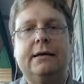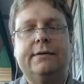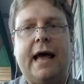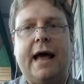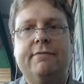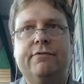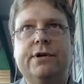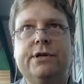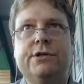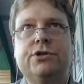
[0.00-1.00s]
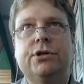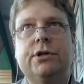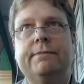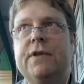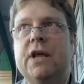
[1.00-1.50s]
average,
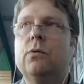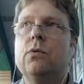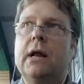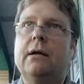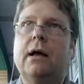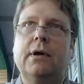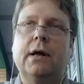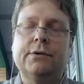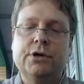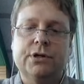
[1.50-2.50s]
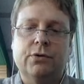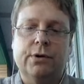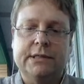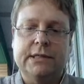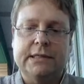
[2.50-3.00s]
I'll use
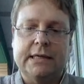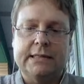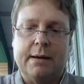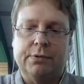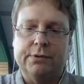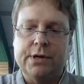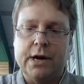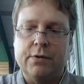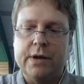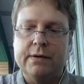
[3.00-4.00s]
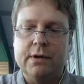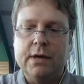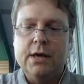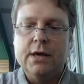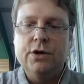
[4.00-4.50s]
Accordance as an example. You
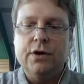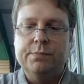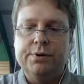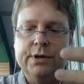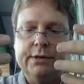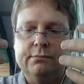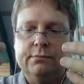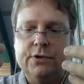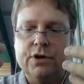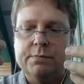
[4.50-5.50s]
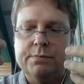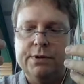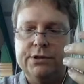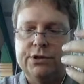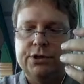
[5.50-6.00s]
can
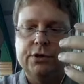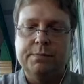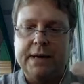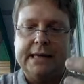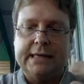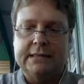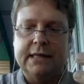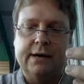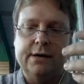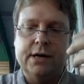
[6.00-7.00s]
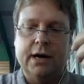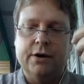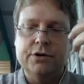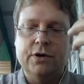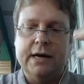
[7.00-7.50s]
put 2 panes there.
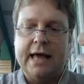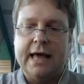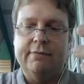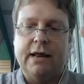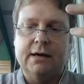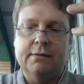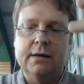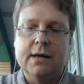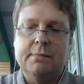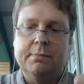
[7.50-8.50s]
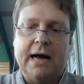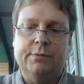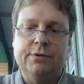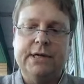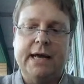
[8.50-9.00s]
You can have like a
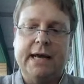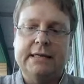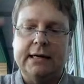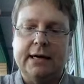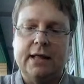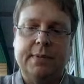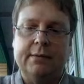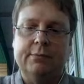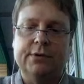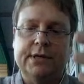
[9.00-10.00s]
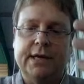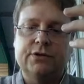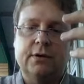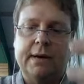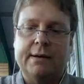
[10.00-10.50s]
Bible text and another Bible text,
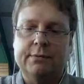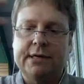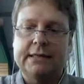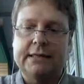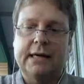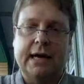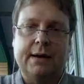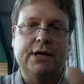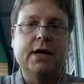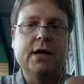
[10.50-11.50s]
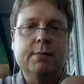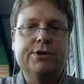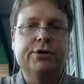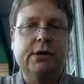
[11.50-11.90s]
or a Bible text and a commentary, but you're